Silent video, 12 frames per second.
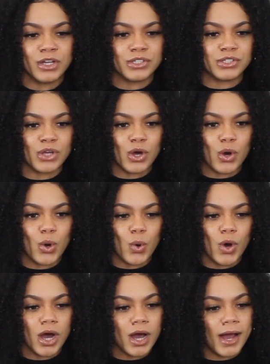
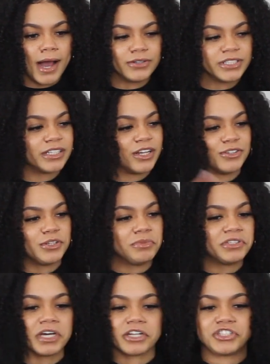So I was like, no,
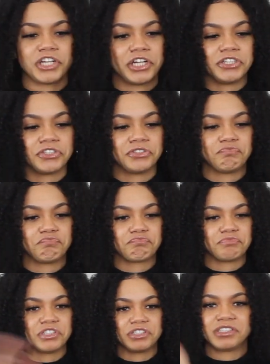something's gotta change.
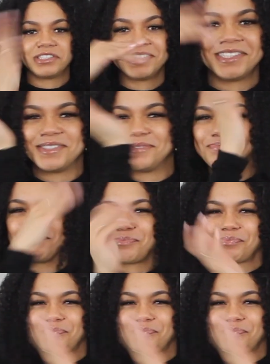This is